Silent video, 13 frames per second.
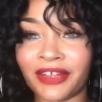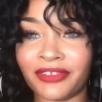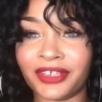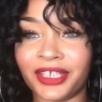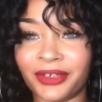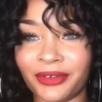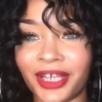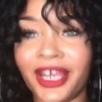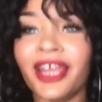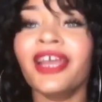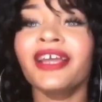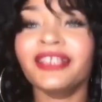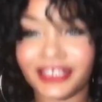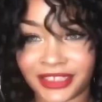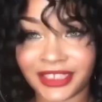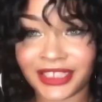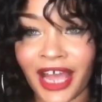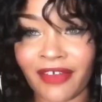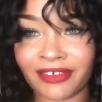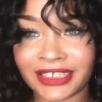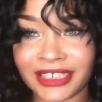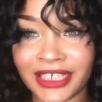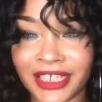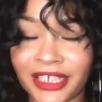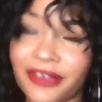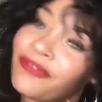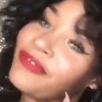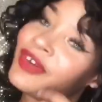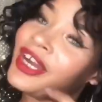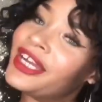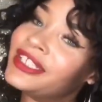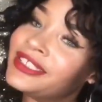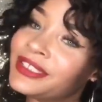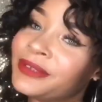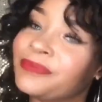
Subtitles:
of the unit. This is obviously in the front.